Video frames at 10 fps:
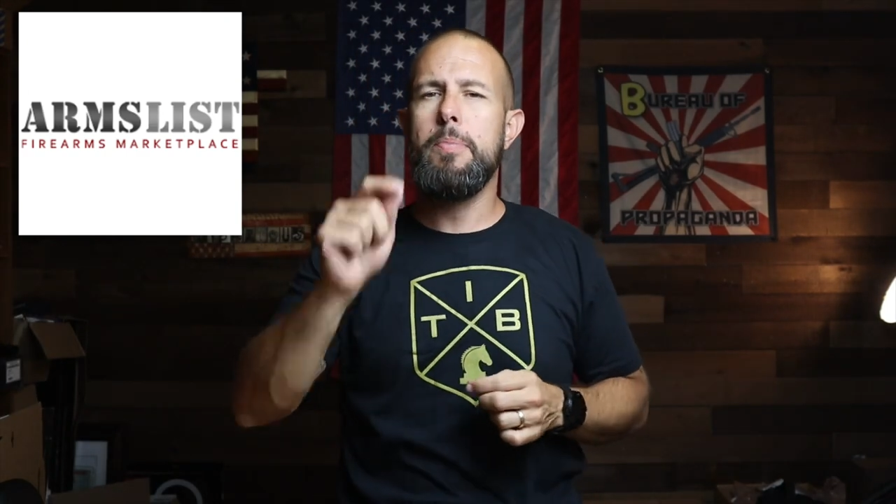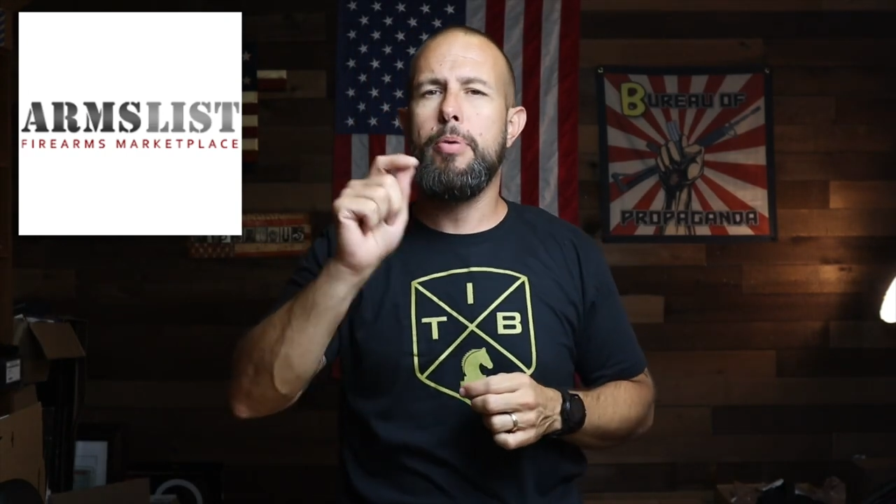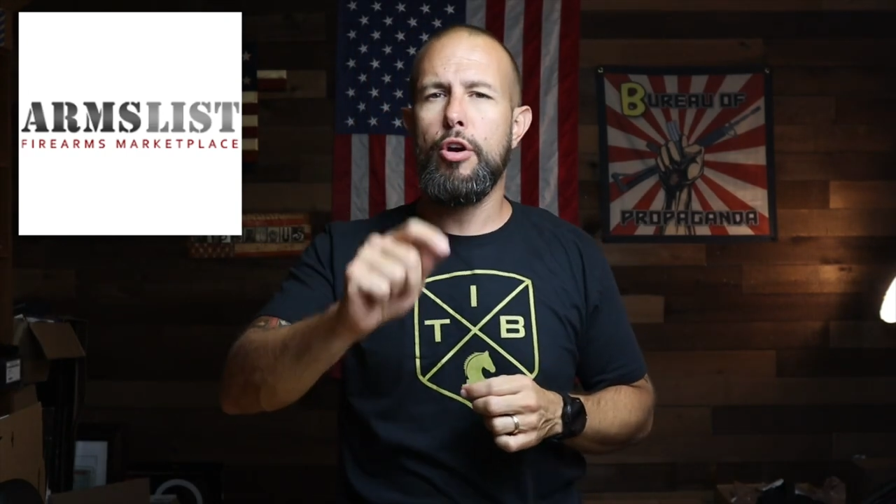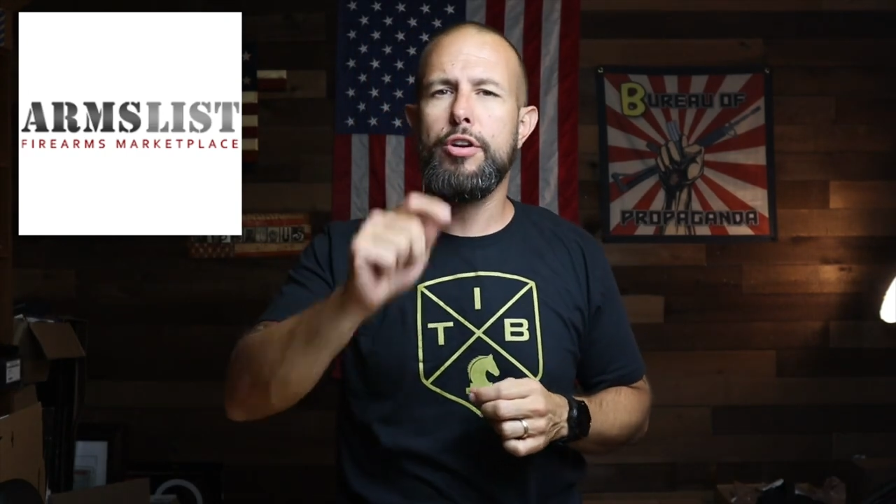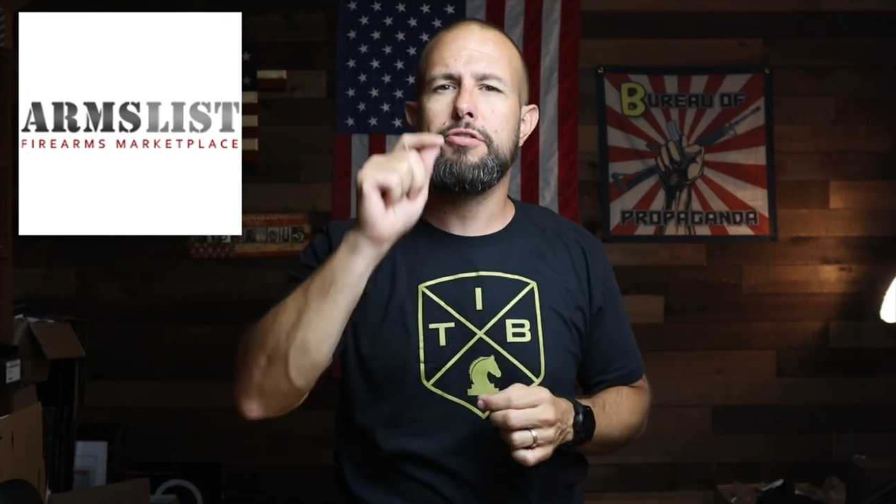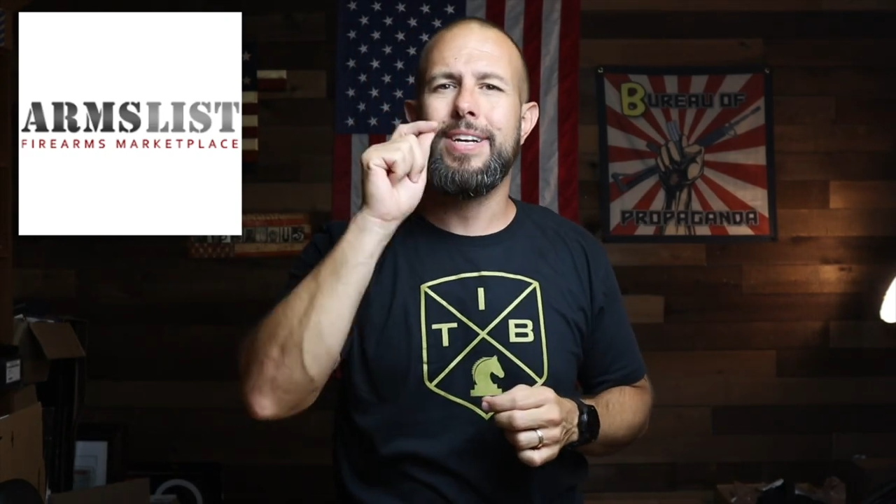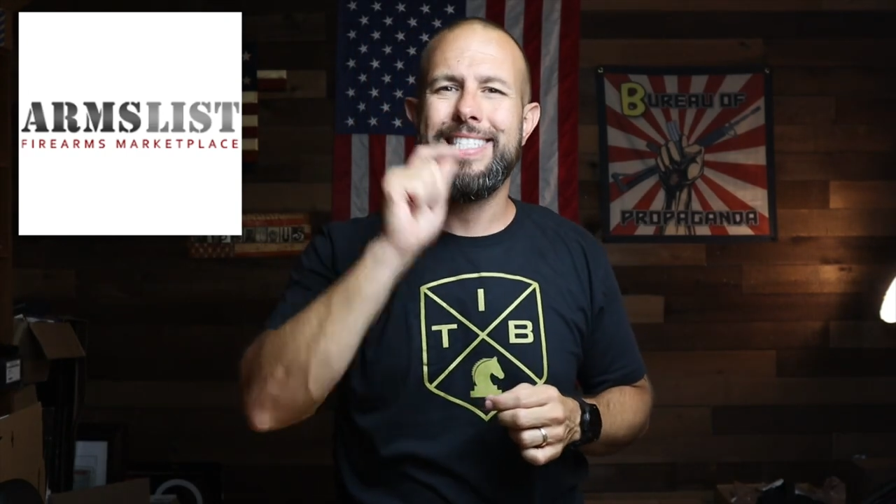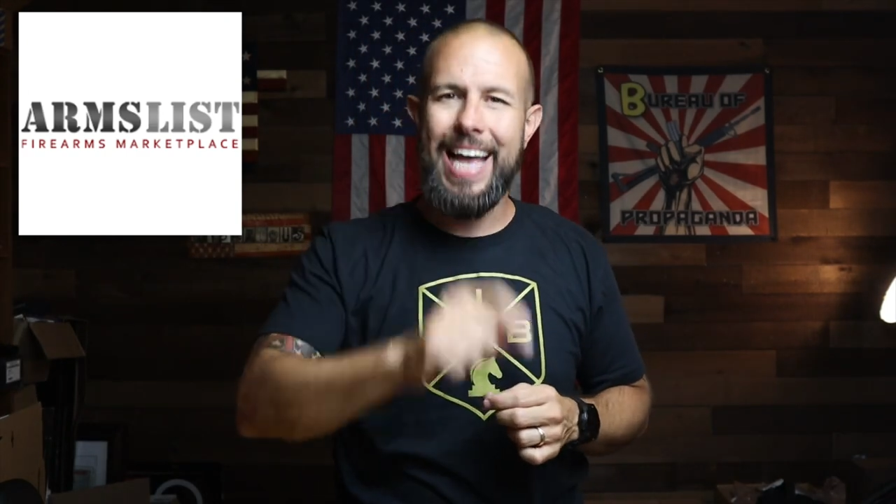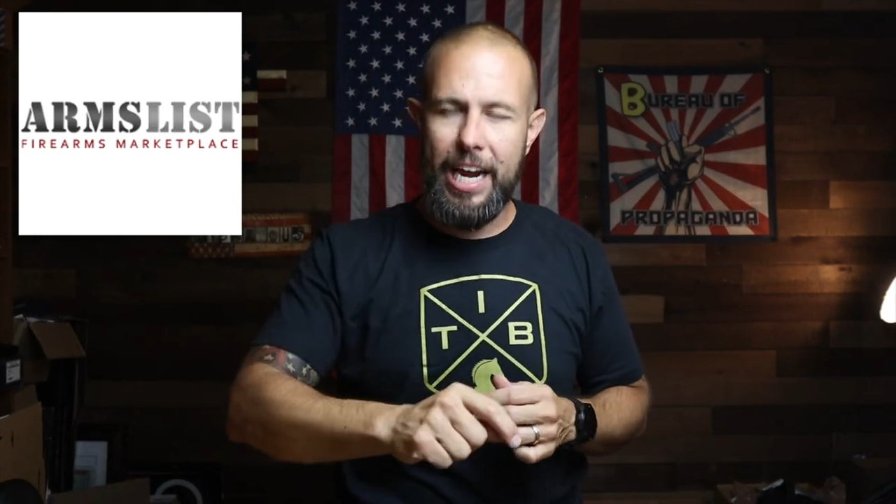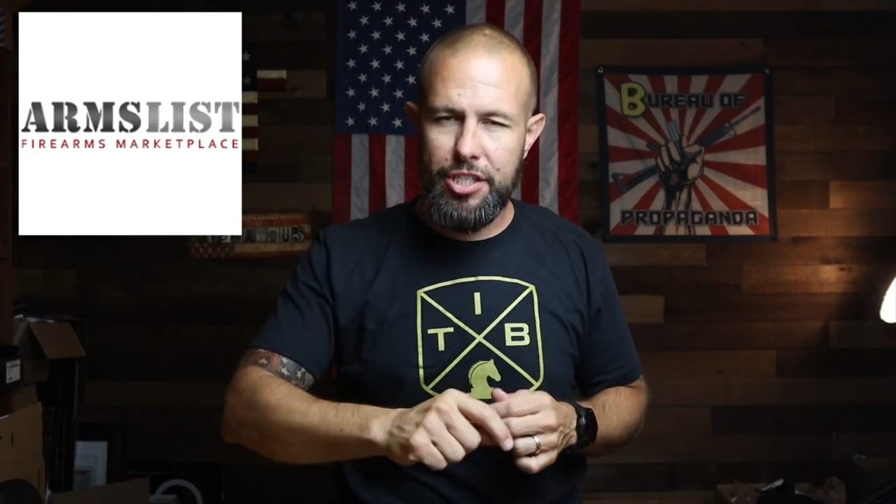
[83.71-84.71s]
per
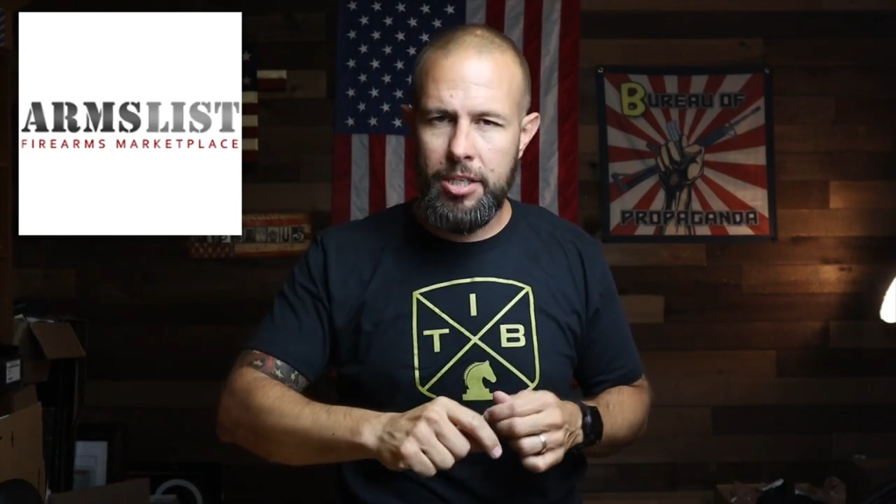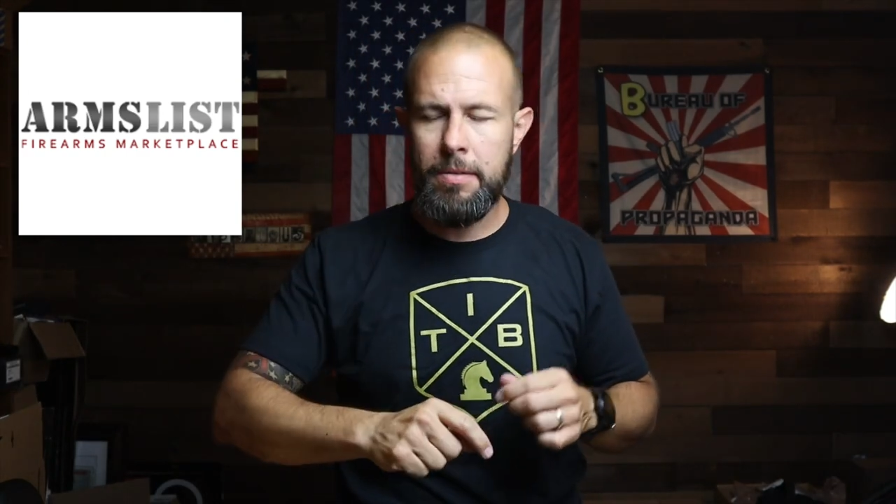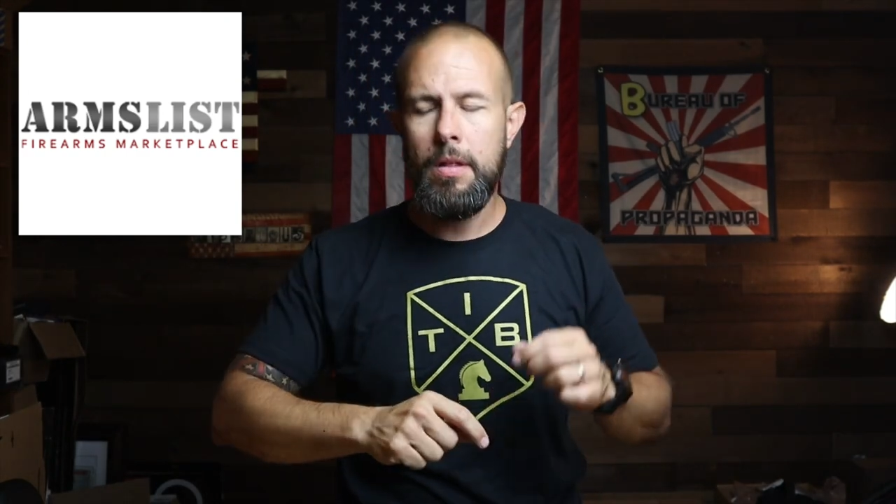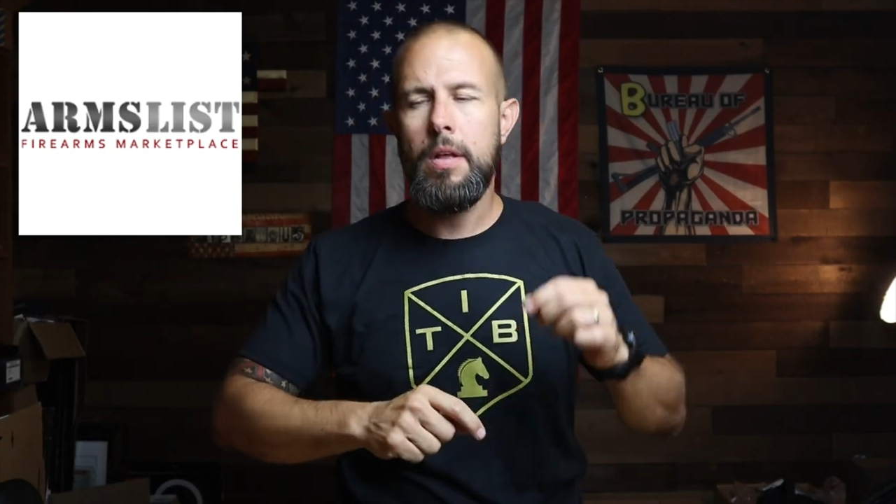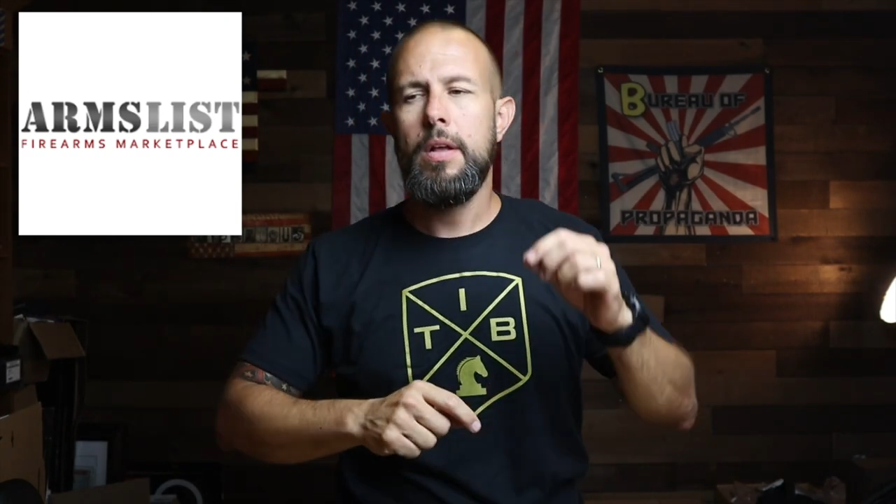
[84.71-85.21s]
transaction